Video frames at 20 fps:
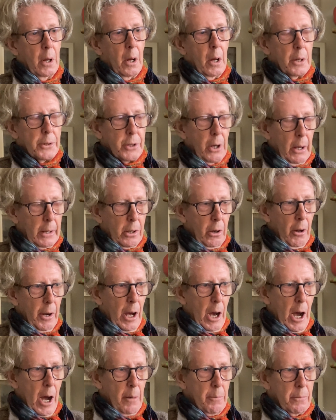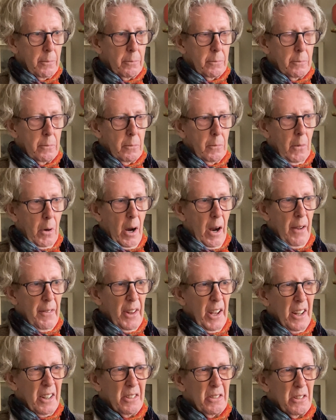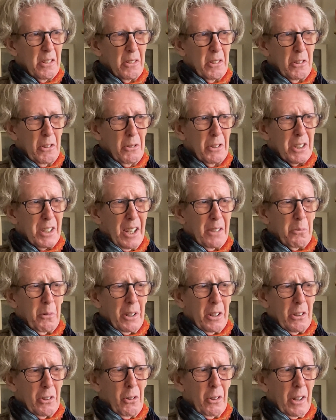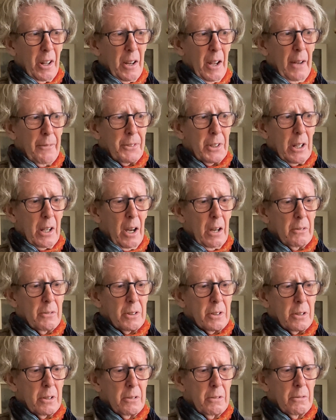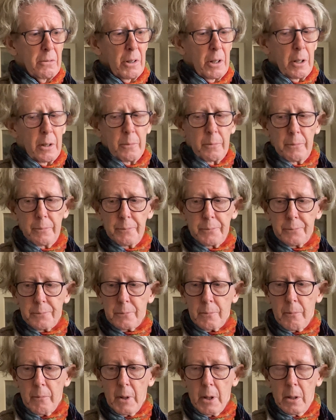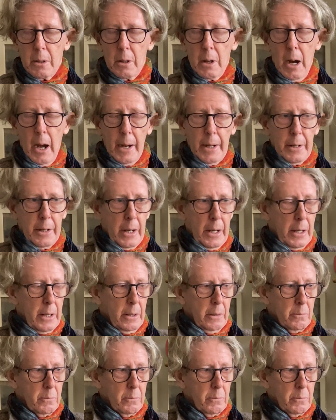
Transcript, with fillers: So I got up and then you said well, you're going to have to go to um, A&E